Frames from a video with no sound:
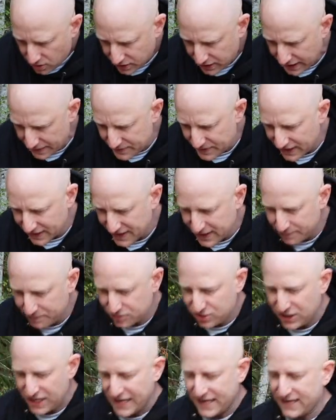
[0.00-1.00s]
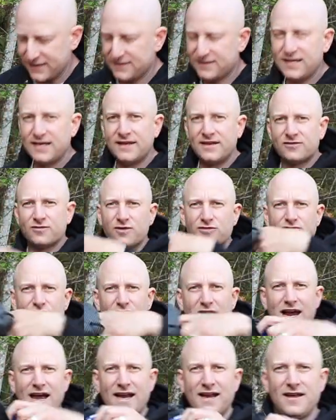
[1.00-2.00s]
Okay, we got a couple jackets. This one's
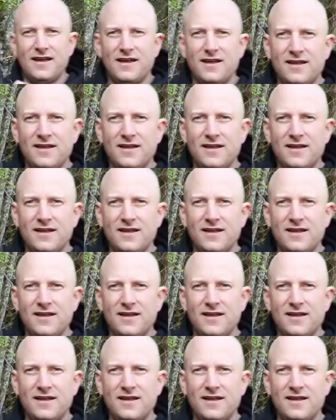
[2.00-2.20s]
rad.